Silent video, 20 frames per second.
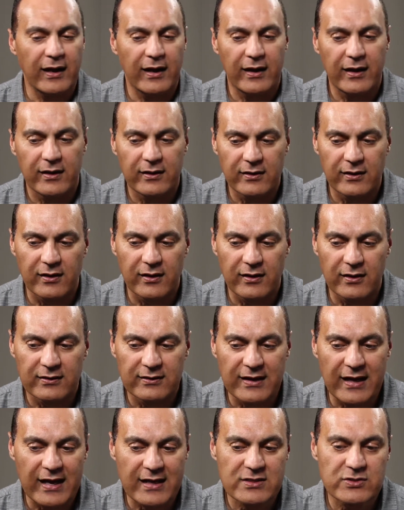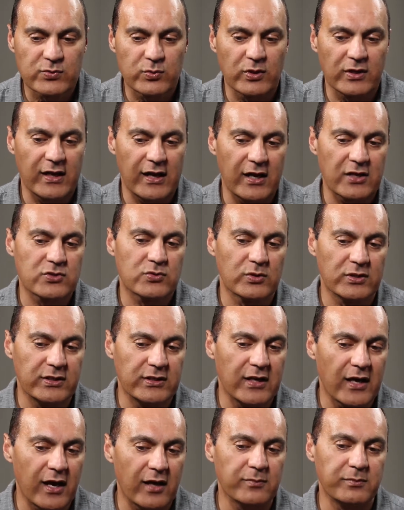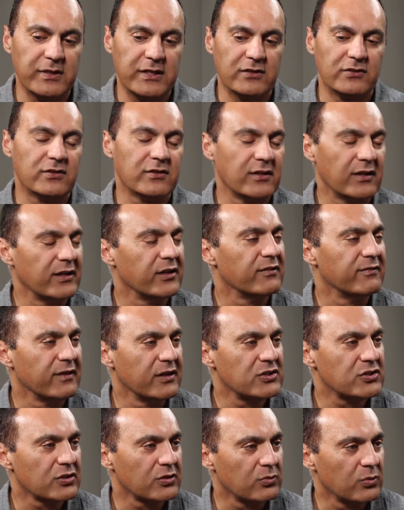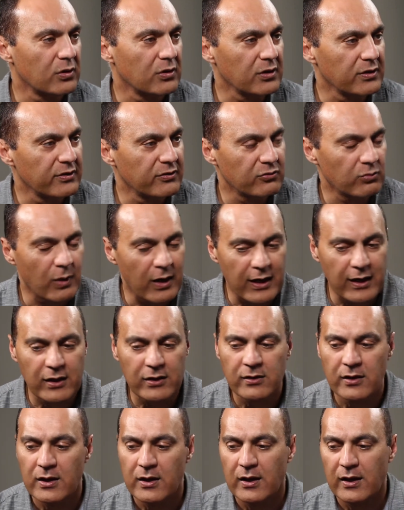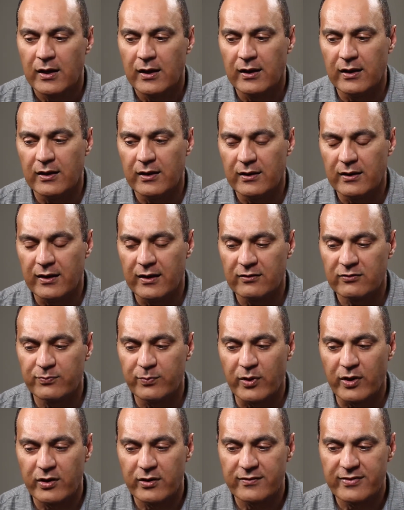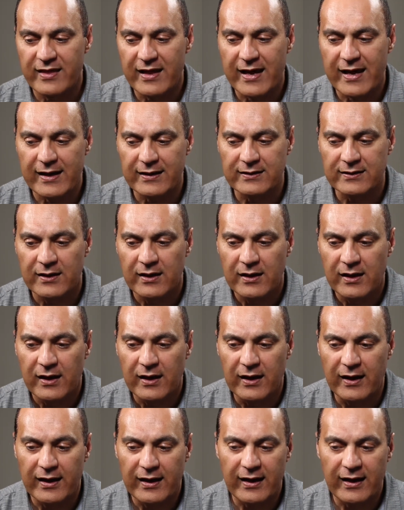And that's what actually got me into the innovation world as well. As part of that, I